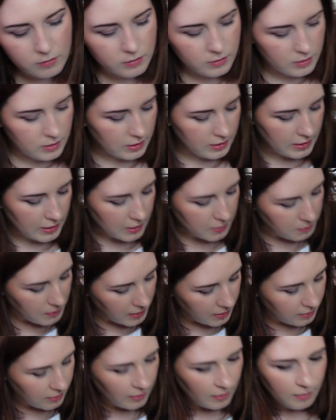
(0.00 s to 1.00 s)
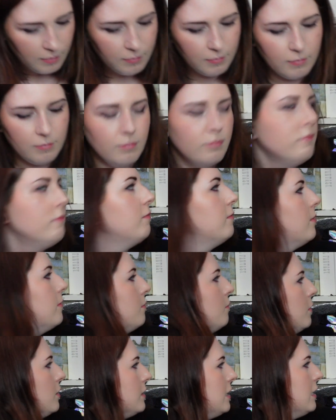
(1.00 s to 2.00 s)
Does this mean that...
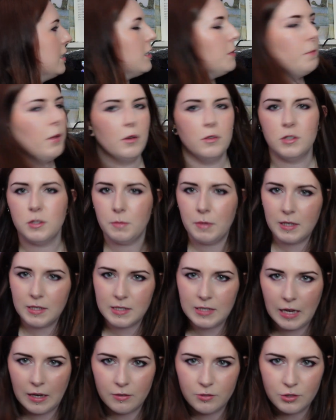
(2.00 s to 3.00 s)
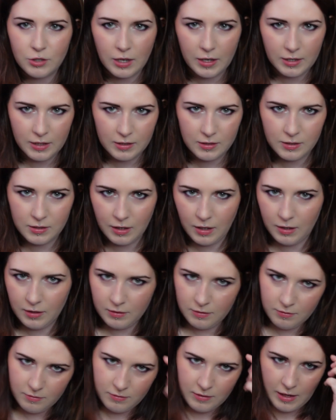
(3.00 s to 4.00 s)
Was there supposed to be a soundtrack inside
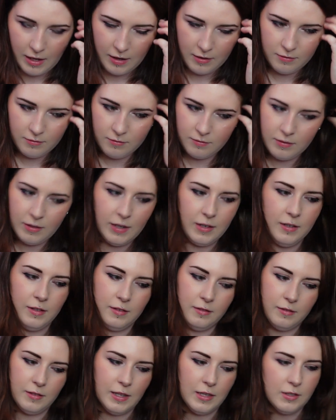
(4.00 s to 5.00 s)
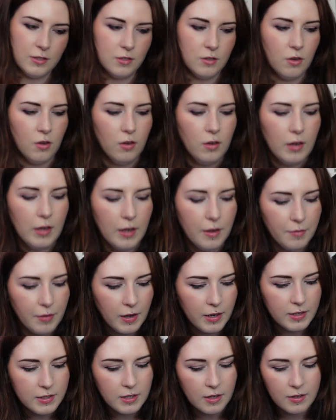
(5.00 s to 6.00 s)
that and it's not? Have
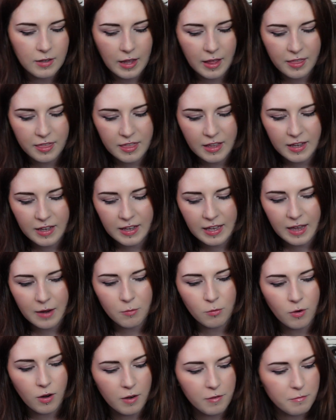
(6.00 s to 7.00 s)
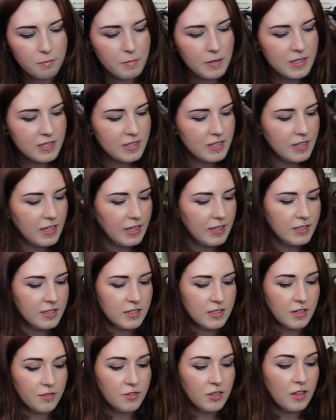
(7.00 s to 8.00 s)
I done that thing again where I've missed things?
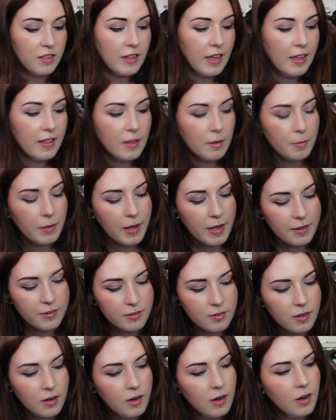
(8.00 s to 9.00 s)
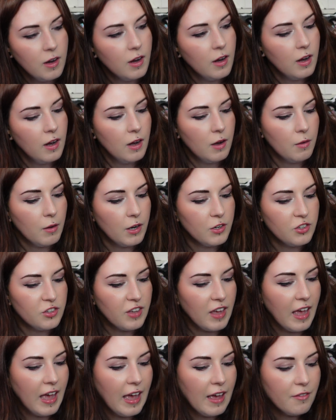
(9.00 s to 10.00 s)
Because I've done that in the past. Where I just
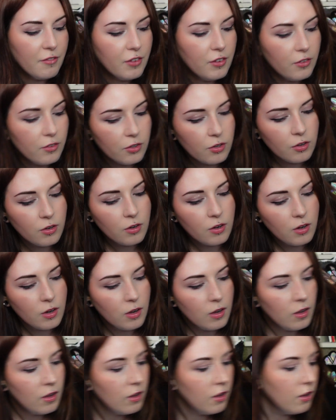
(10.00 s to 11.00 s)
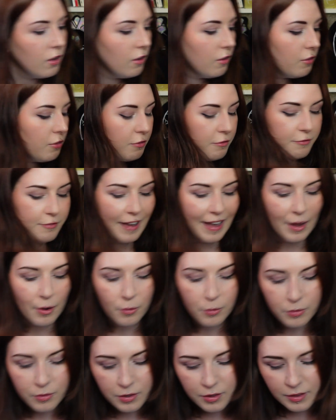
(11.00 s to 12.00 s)
haven't
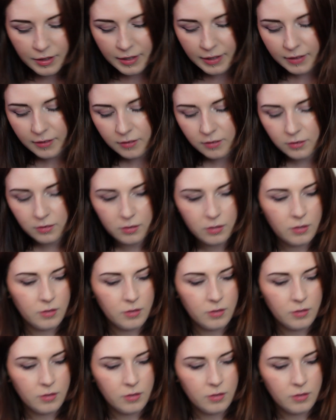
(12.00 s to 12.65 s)
found things.